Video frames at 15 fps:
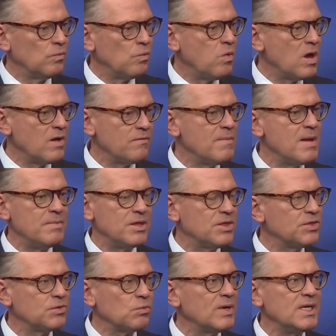one of maybe
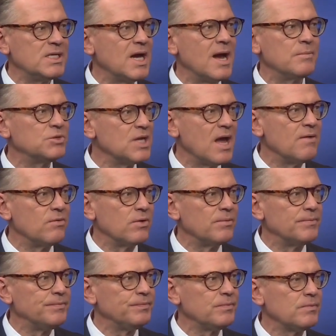three times
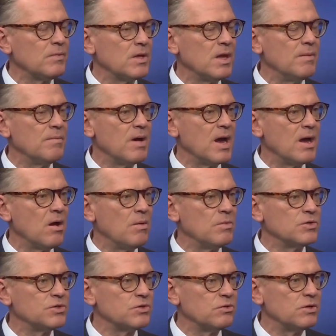ever in my
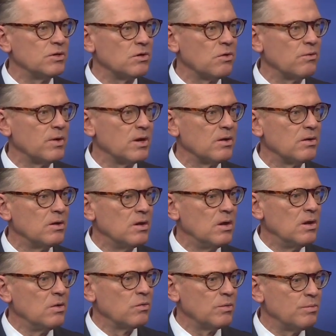almost 30-year career
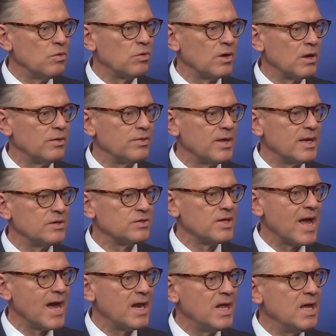reporting on things
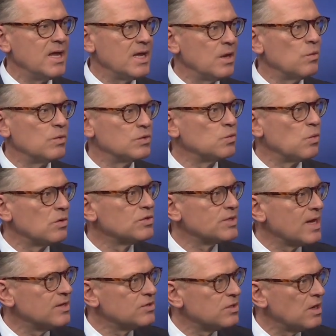that it was
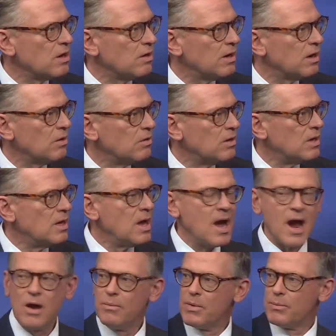worst-case scenario.
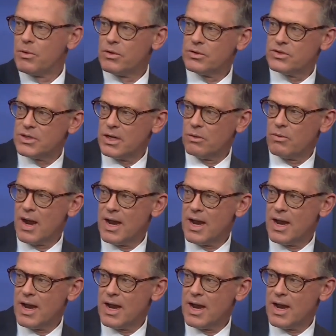I remember sitting